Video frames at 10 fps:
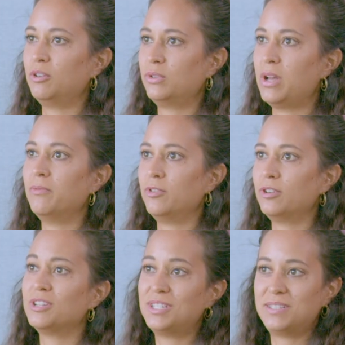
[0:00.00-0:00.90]

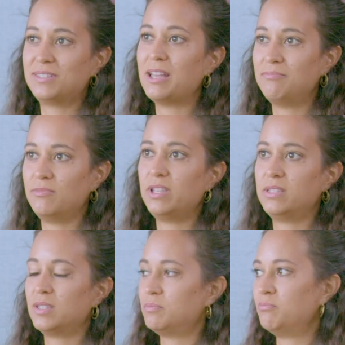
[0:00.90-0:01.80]
comfort, because he's
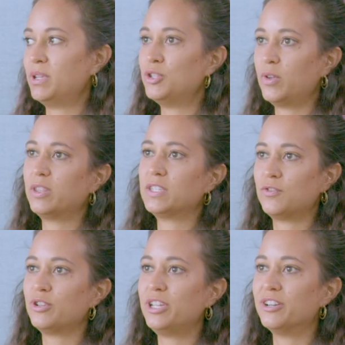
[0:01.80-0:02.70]
been doing this
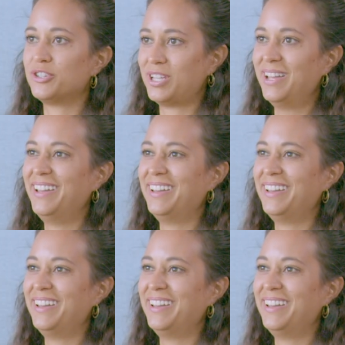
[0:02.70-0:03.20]
for years.